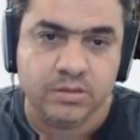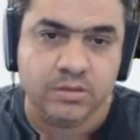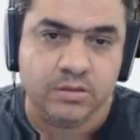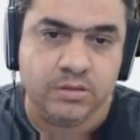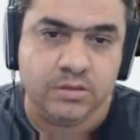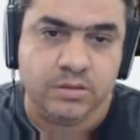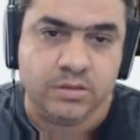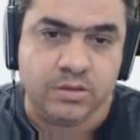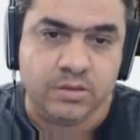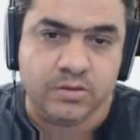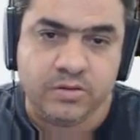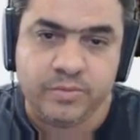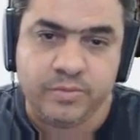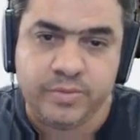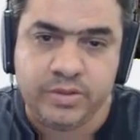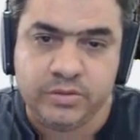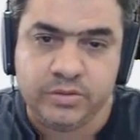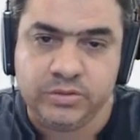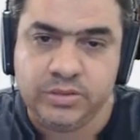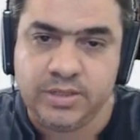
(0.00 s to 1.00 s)
How
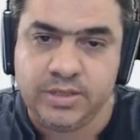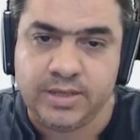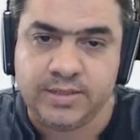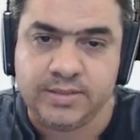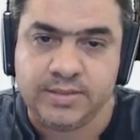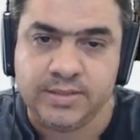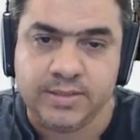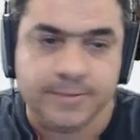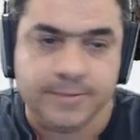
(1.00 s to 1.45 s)
about that, huh?